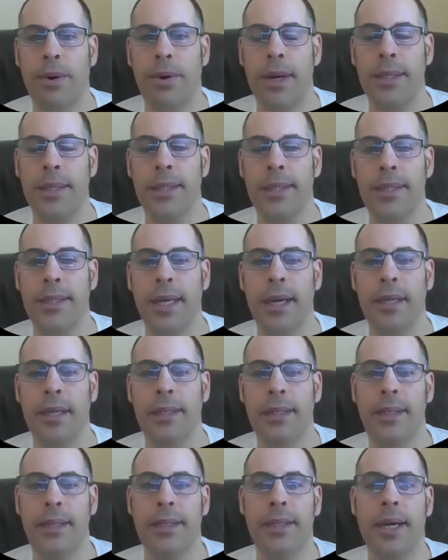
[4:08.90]
Price to
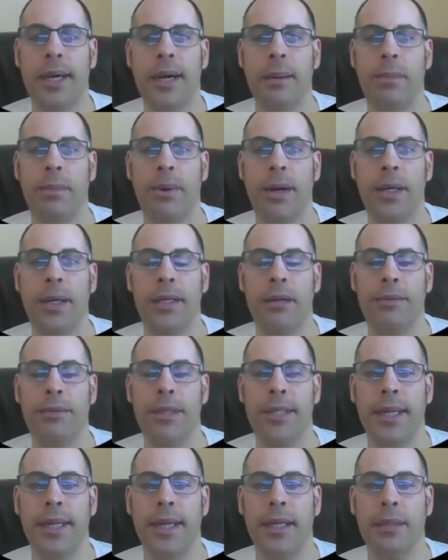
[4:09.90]
sales is stock price over
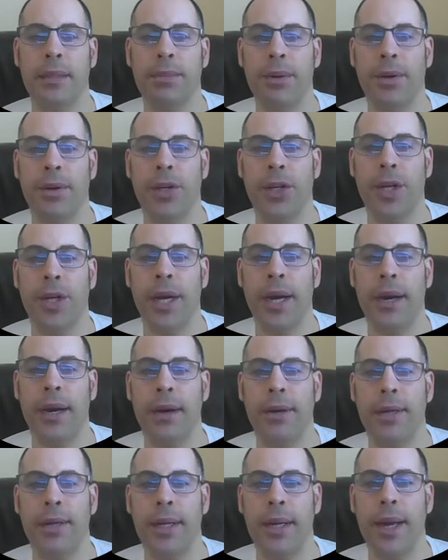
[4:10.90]
sales per
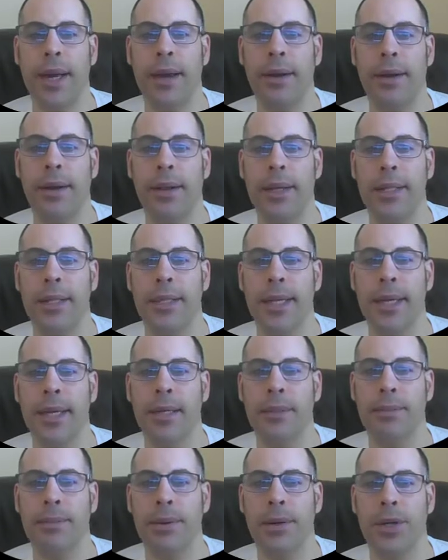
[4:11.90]
share. To calculate
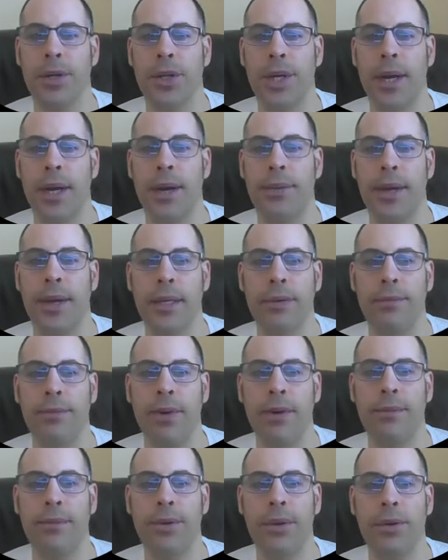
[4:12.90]
sales per share, that's
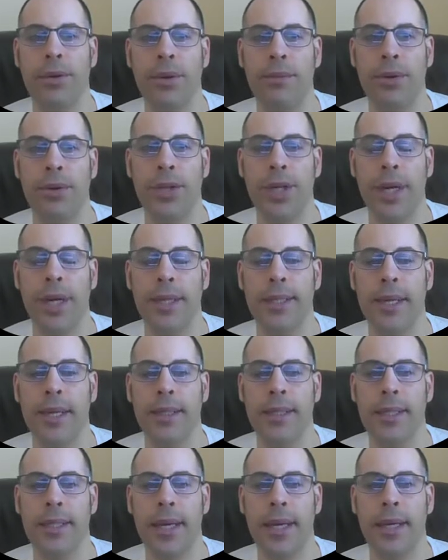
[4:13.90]
revenue over shares
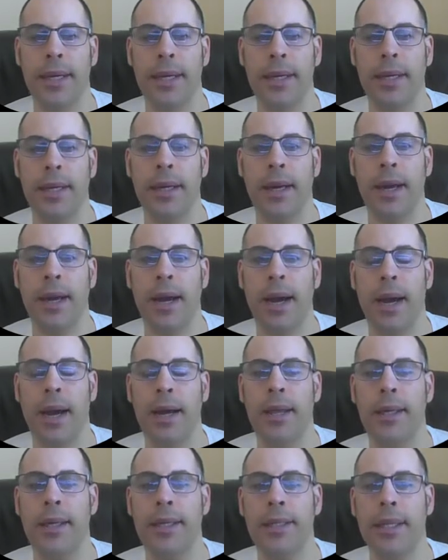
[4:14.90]
outstanding.
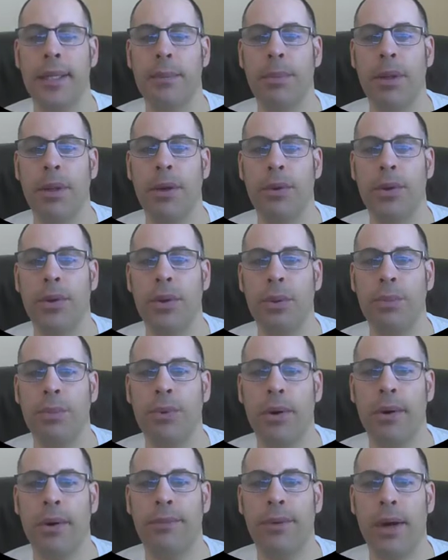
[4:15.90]
I like to see below two
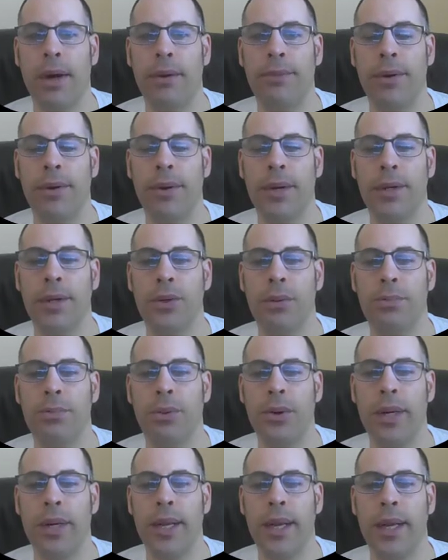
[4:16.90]
point five, they're at two
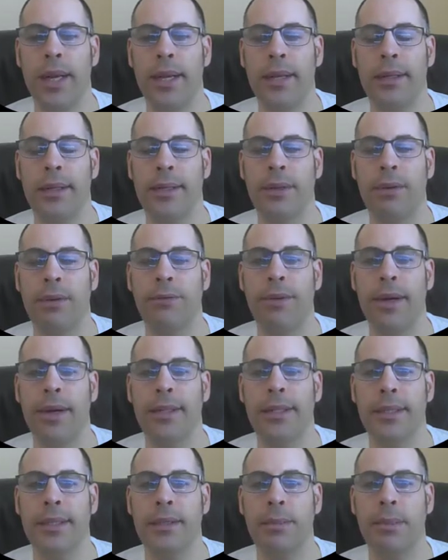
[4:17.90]
point eight, so
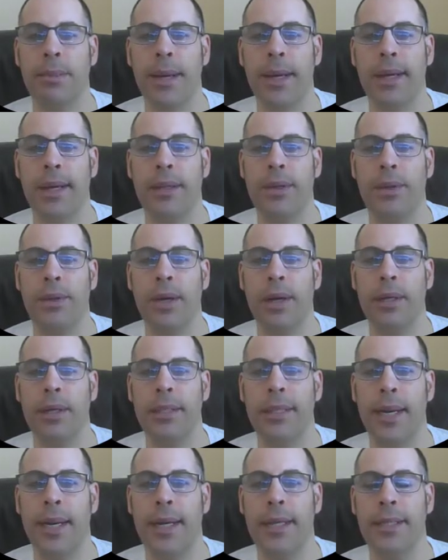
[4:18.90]
investors are paying two
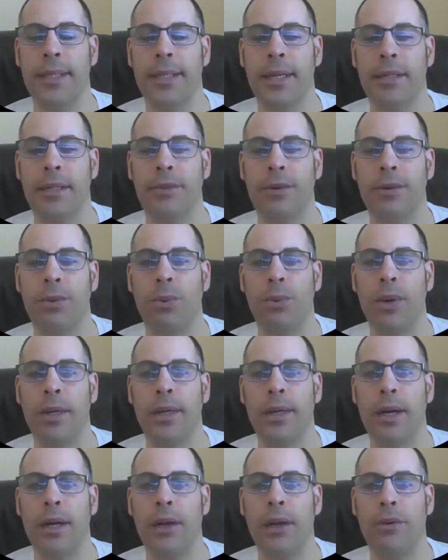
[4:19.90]
dollars and eighty cents for one
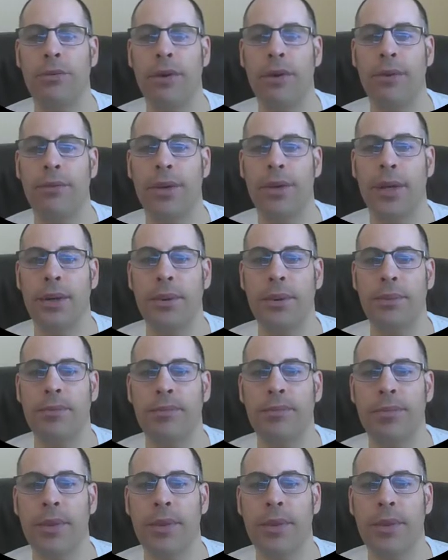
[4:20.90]
dollar revenue.